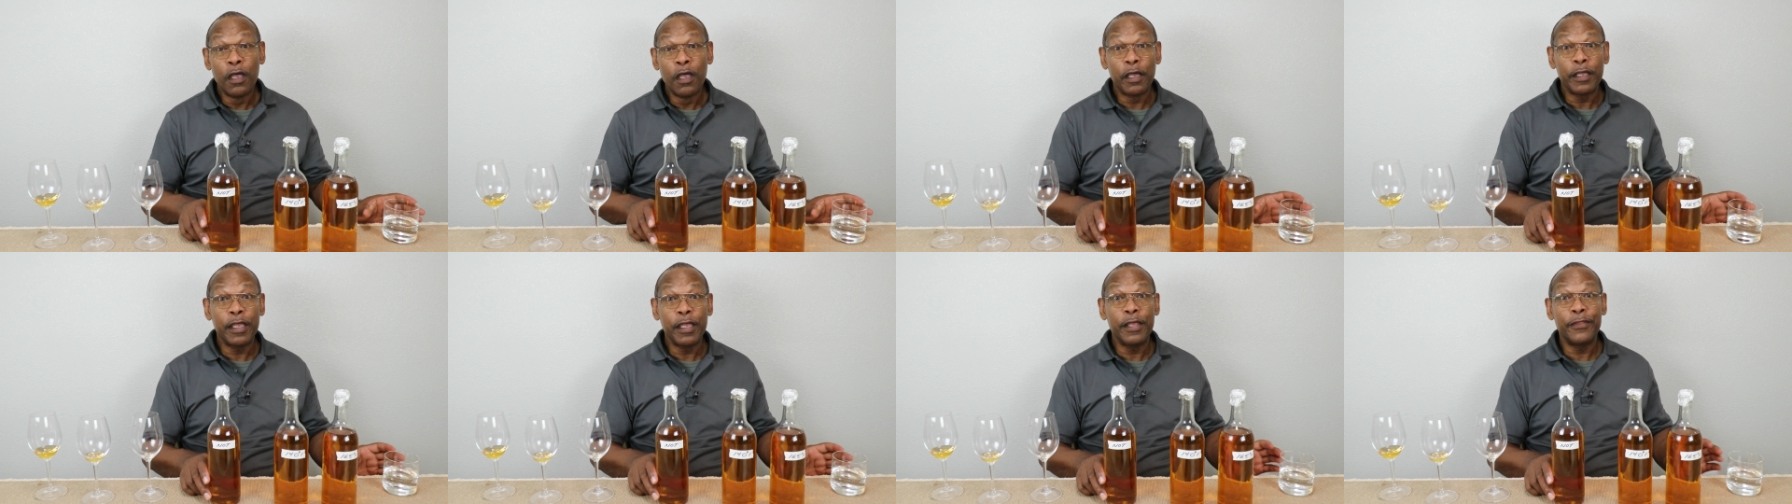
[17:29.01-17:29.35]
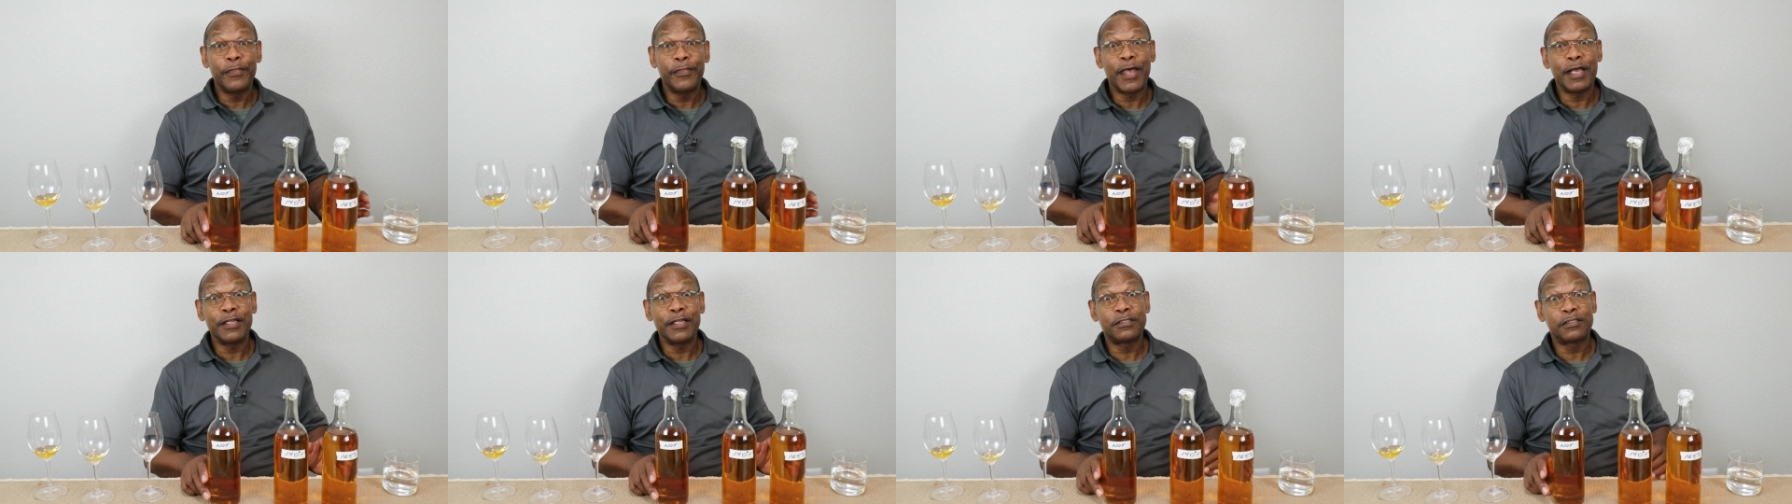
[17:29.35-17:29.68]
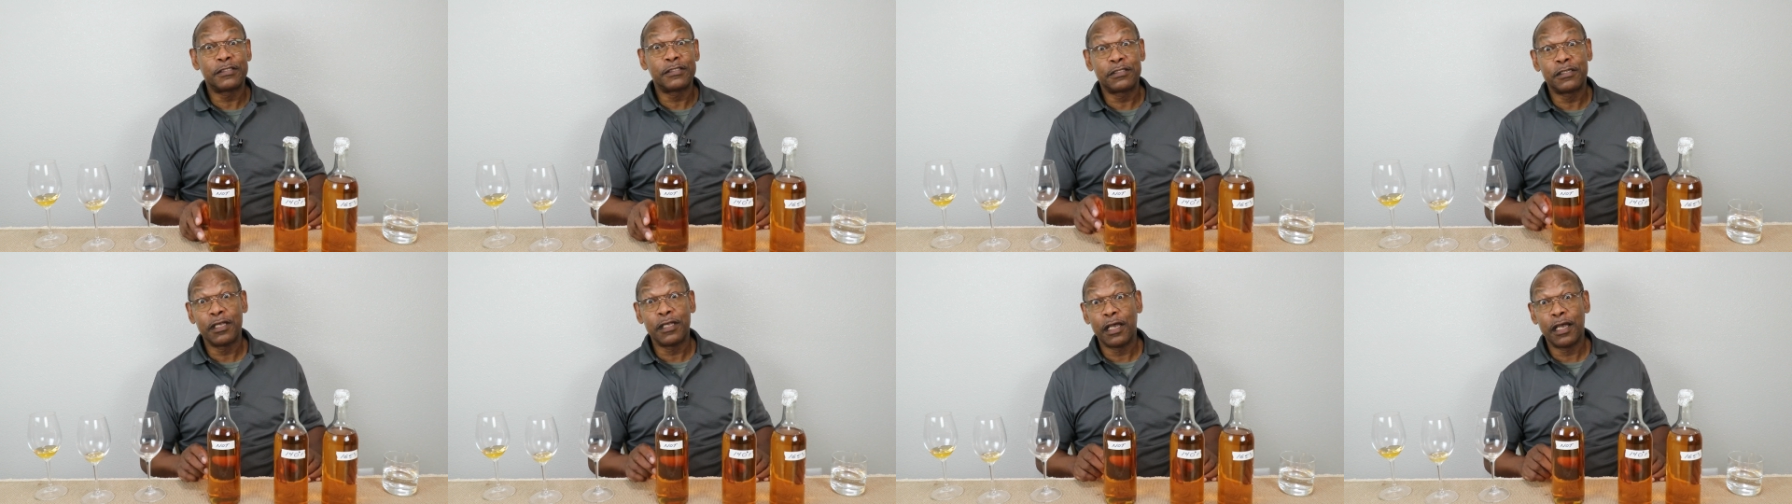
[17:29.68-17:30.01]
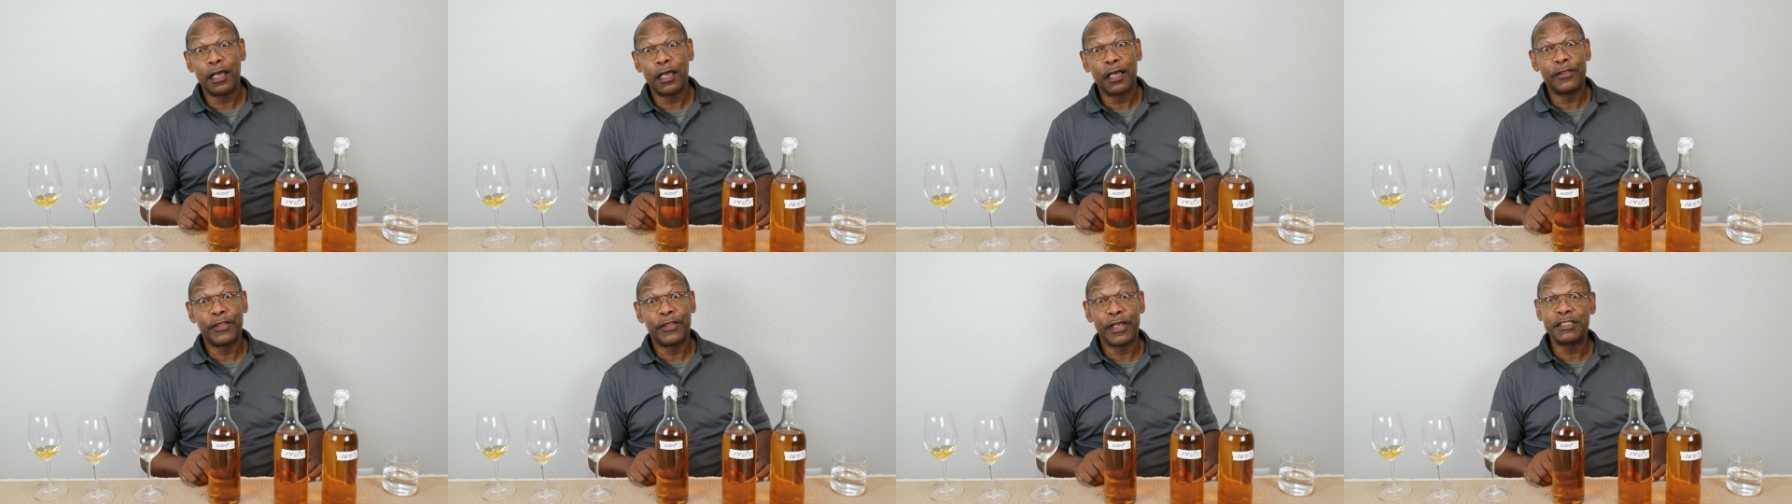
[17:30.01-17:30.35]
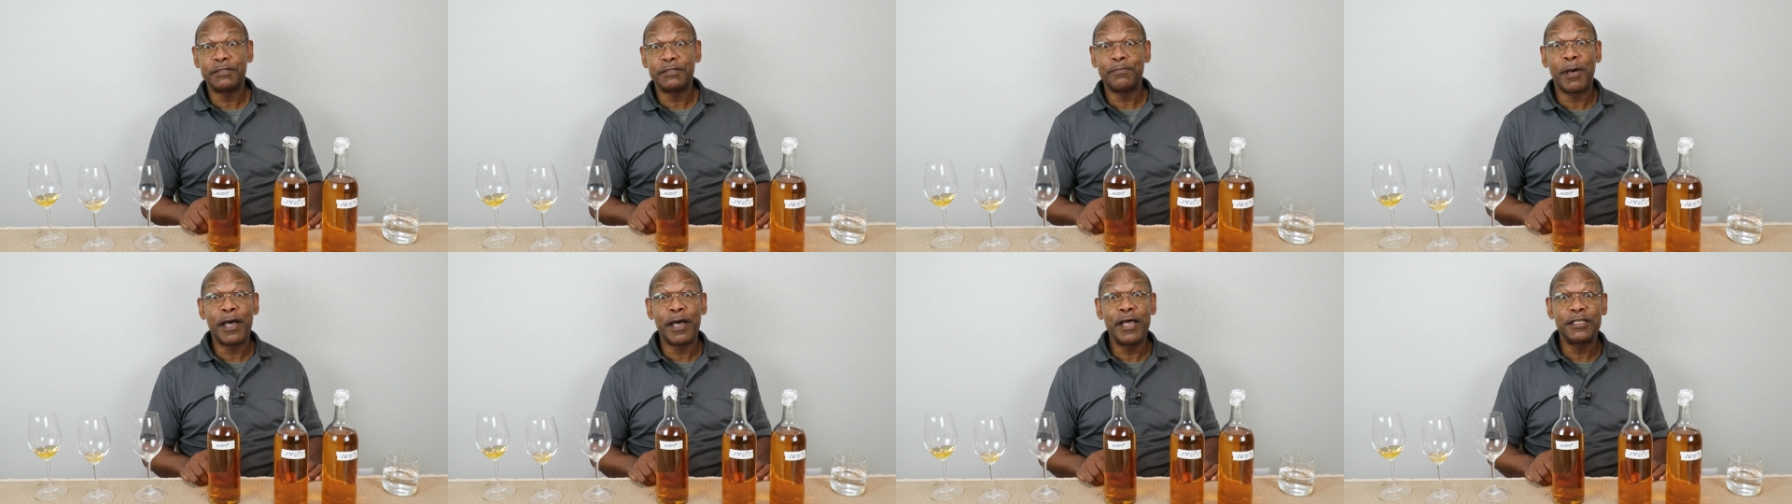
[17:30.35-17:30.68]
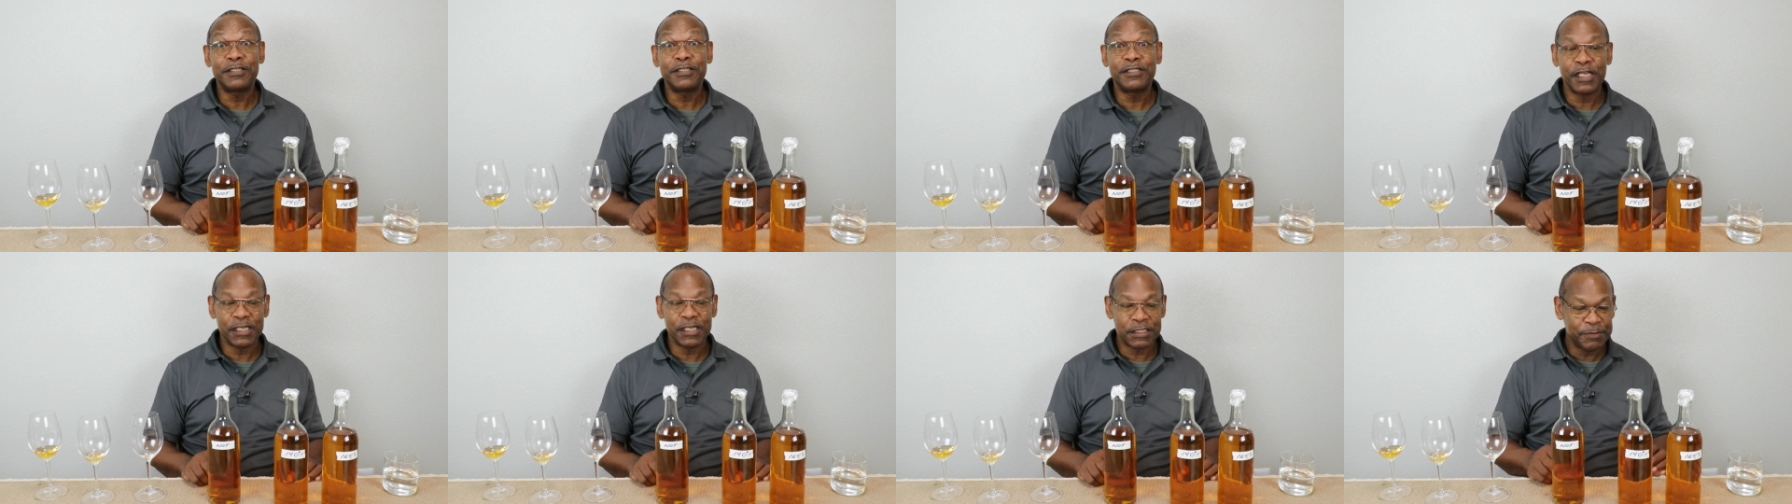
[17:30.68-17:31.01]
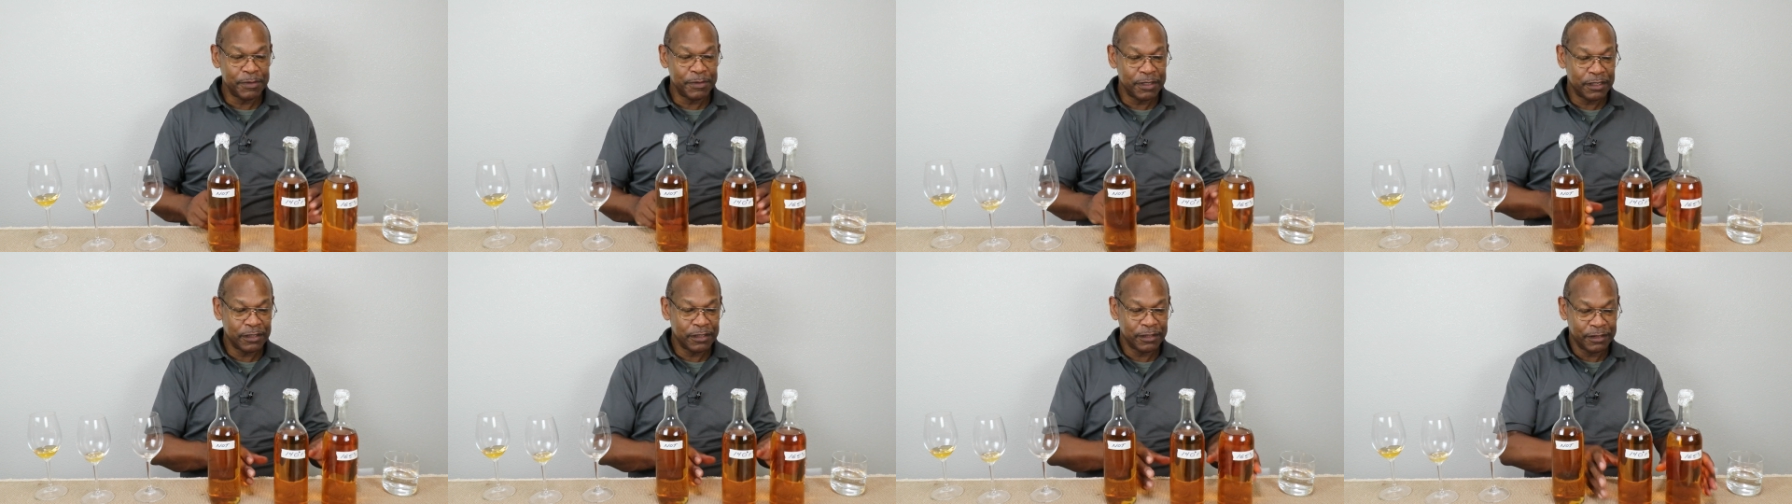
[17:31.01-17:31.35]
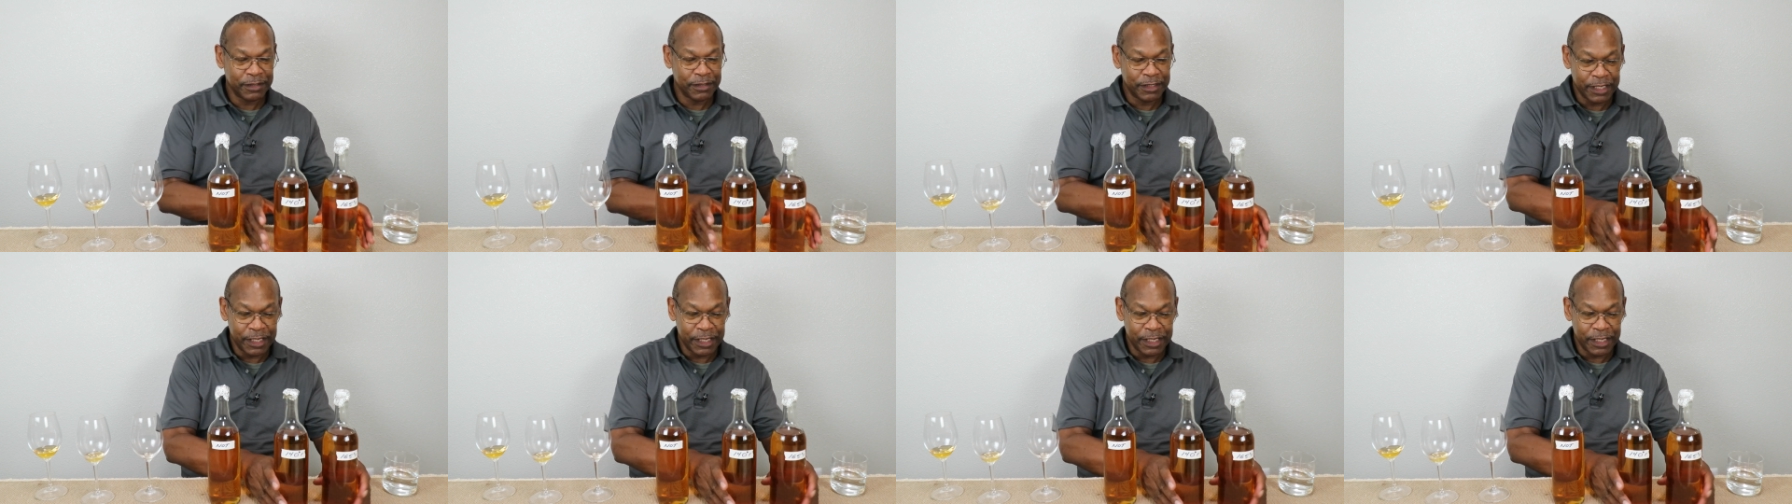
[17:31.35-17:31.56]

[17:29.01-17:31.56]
Again, that's my assessment.